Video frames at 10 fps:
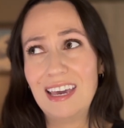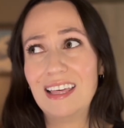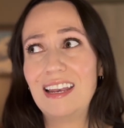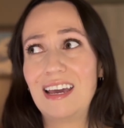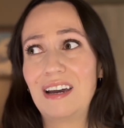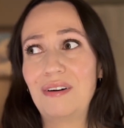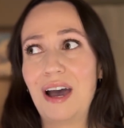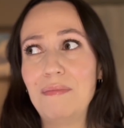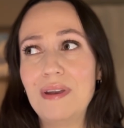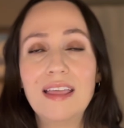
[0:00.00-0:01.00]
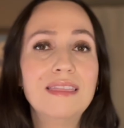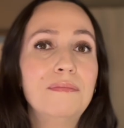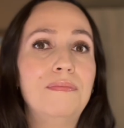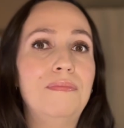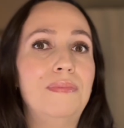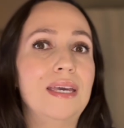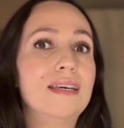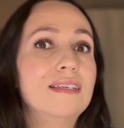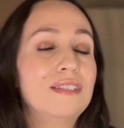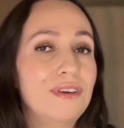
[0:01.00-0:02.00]
Now, I'm not the
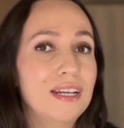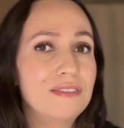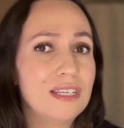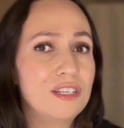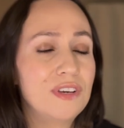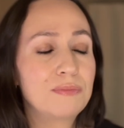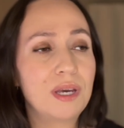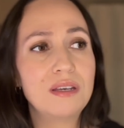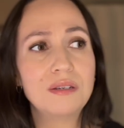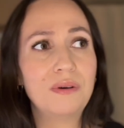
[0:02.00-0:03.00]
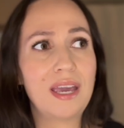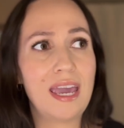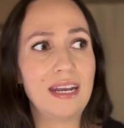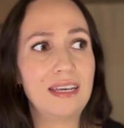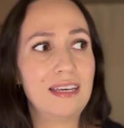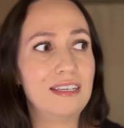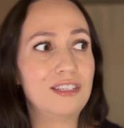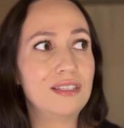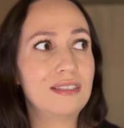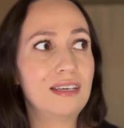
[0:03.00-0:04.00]
biggest fan of Stitch Fix, but I also don't hate it. It's
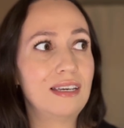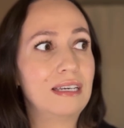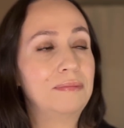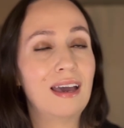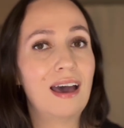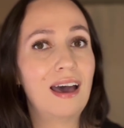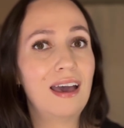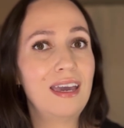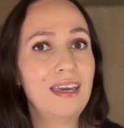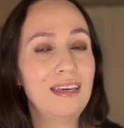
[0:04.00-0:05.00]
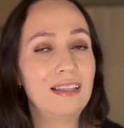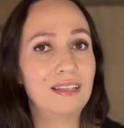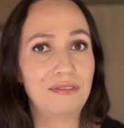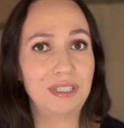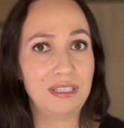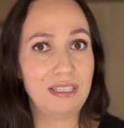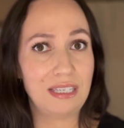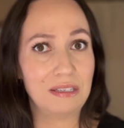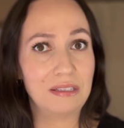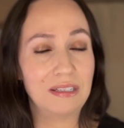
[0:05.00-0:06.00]
just like I love a good
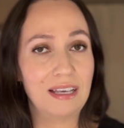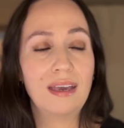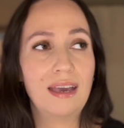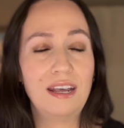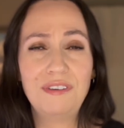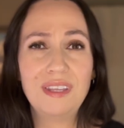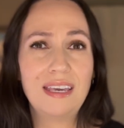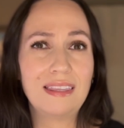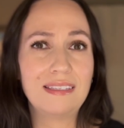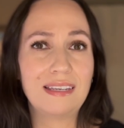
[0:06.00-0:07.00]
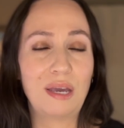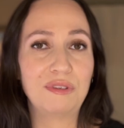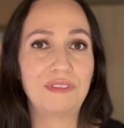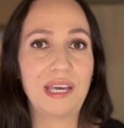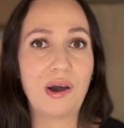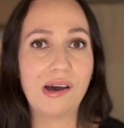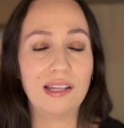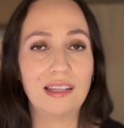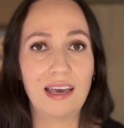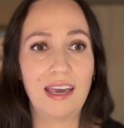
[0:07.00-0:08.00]
deal. And I feel like these types of like
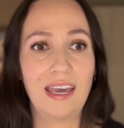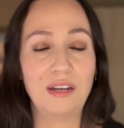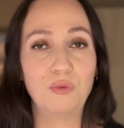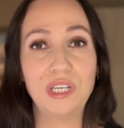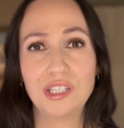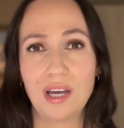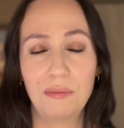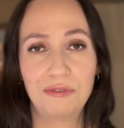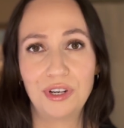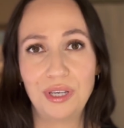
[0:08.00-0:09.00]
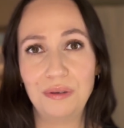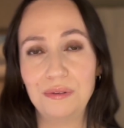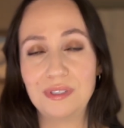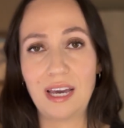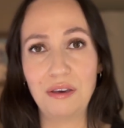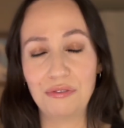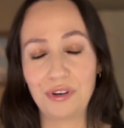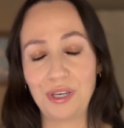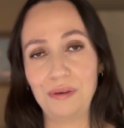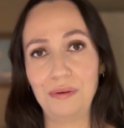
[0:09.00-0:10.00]
online, we shop for you, style for
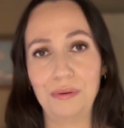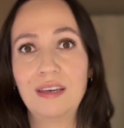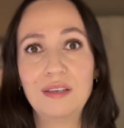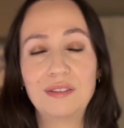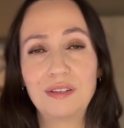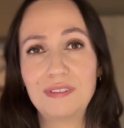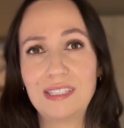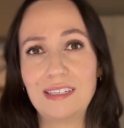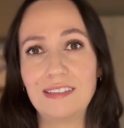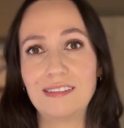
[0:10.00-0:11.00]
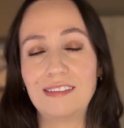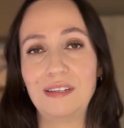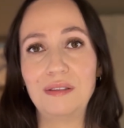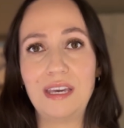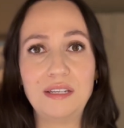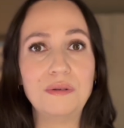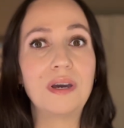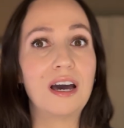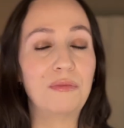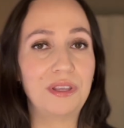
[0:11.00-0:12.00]
you services, they do
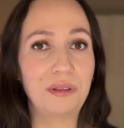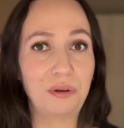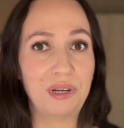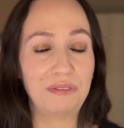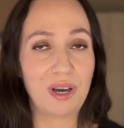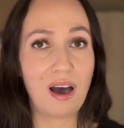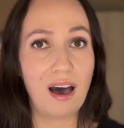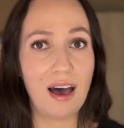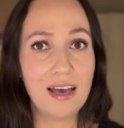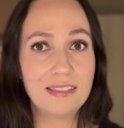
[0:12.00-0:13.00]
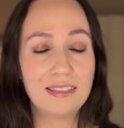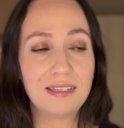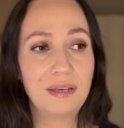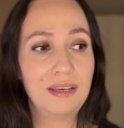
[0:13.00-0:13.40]
come with a little bit of a cost.